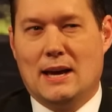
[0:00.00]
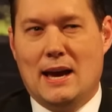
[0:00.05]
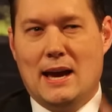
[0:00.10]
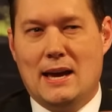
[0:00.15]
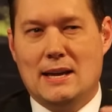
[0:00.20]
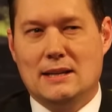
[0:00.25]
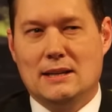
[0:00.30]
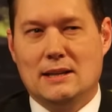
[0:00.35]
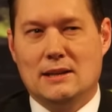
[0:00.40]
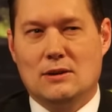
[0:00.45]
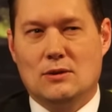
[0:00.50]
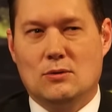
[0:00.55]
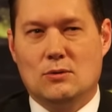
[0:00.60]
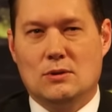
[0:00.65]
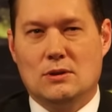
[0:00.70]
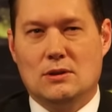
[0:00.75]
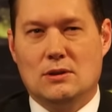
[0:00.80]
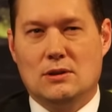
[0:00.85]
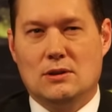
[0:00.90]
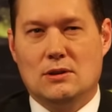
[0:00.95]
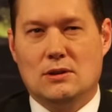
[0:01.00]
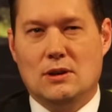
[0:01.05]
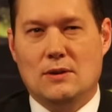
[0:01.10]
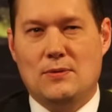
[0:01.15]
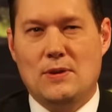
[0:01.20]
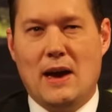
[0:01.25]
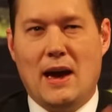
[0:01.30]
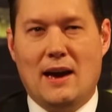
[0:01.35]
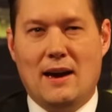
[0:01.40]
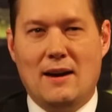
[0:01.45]
And, you know,
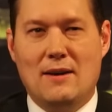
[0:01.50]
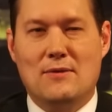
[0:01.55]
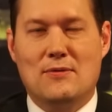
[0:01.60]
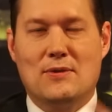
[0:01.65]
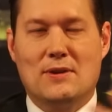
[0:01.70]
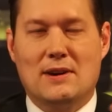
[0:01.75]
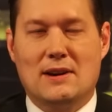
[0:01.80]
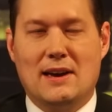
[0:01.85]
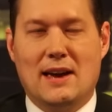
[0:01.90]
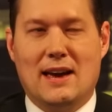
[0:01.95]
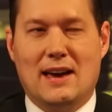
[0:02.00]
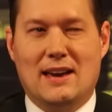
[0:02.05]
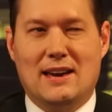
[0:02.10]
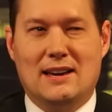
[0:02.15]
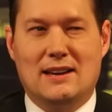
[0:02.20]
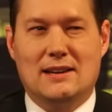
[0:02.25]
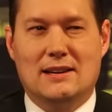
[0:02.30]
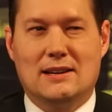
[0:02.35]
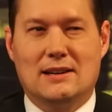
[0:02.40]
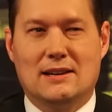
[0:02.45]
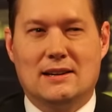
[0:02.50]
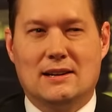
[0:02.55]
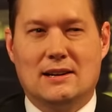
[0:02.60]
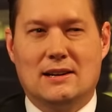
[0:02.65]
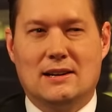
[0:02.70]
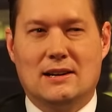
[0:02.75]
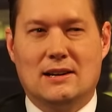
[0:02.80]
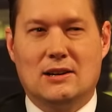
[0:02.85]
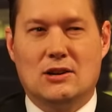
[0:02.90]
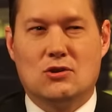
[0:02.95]
if you have a
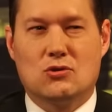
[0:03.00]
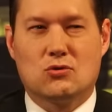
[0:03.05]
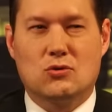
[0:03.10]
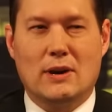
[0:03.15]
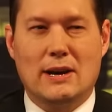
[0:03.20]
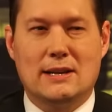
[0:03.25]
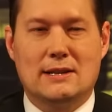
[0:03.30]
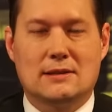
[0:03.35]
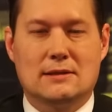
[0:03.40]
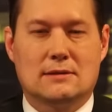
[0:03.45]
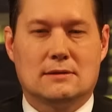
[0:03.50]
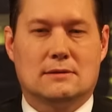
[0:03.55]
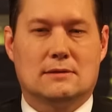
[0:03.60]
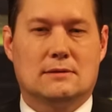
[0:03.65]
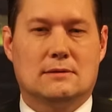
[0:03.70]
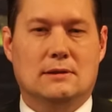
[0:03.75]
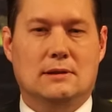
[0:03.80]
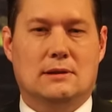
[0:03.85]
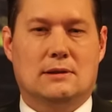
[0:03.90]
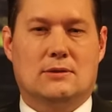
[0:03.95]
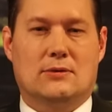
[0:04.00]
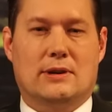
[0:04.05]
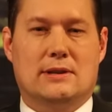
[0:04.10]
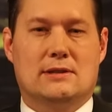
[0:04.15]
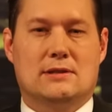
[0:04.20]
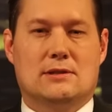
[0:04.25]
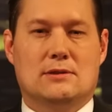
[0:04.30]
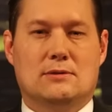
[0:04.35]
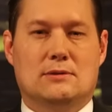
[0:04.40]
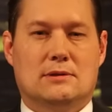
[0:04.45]
great
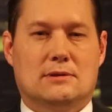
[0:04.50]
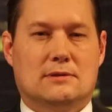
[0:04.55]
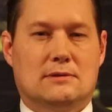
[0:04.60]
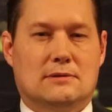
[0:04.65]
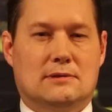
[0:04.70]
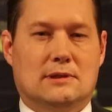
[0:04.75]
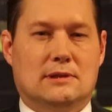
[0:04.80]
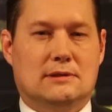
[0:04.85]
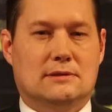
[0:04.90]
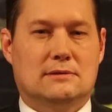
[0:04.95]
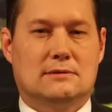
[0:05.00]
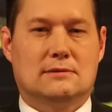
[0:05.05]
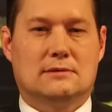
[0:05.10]
suit, right?